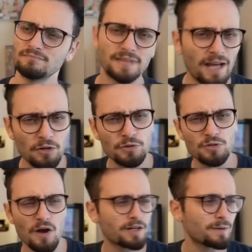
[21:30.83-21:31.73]
The hell are you
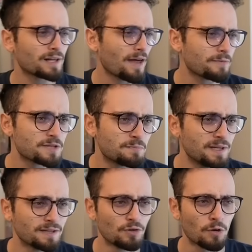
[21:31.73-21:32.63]
talking about, Gotham?
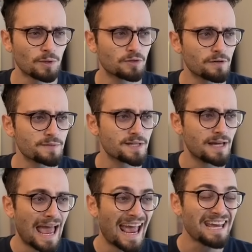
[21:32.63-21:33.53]
Speak in normal terms.
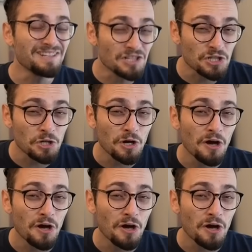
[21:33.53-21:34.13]
H...